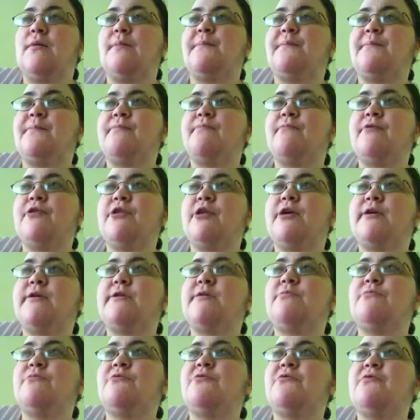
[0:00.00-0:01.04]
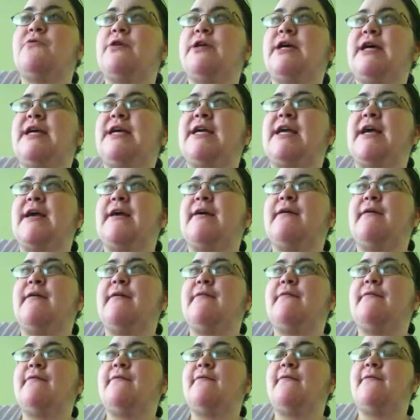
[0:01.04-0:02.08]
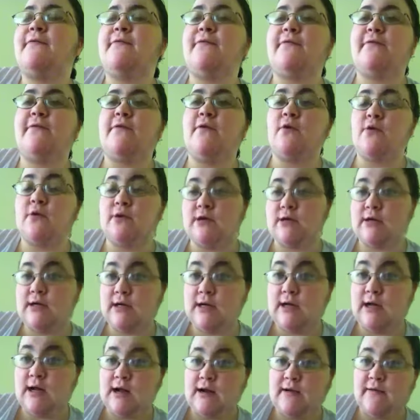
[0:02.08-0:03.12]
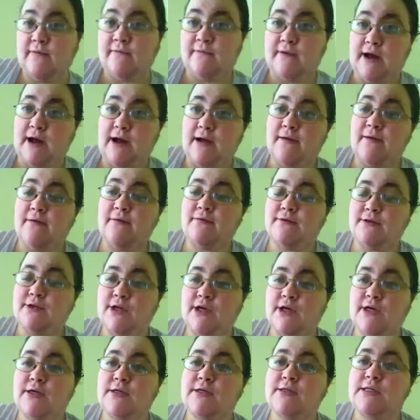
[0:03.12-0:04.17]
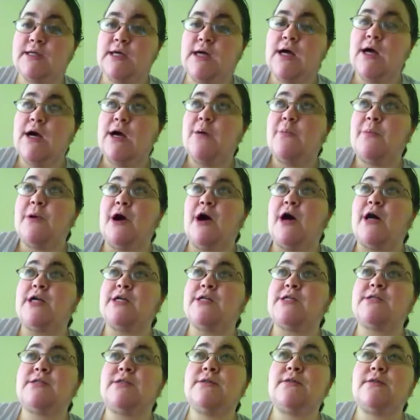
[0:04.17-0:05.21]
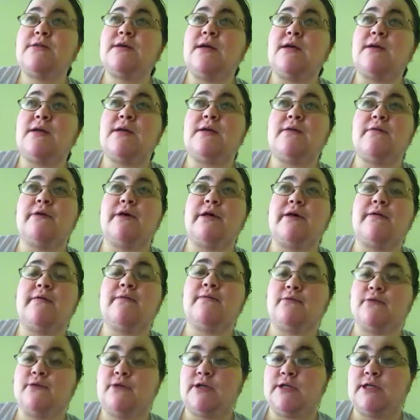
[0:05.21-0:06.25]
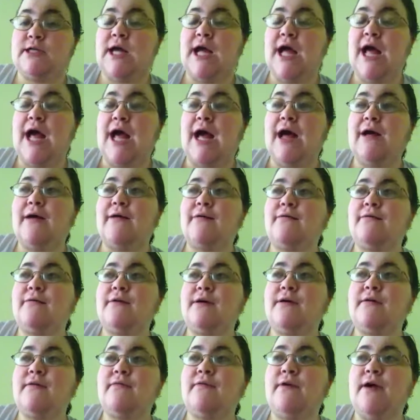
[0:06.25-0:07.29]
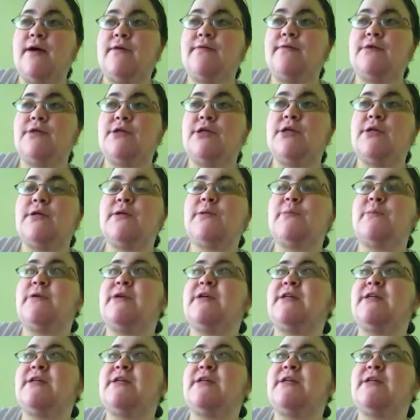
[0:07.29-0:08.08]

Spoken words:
But this movie I gave 4 out of 5 stars. But honestly, I'd get like 4.5 out of 5 stars because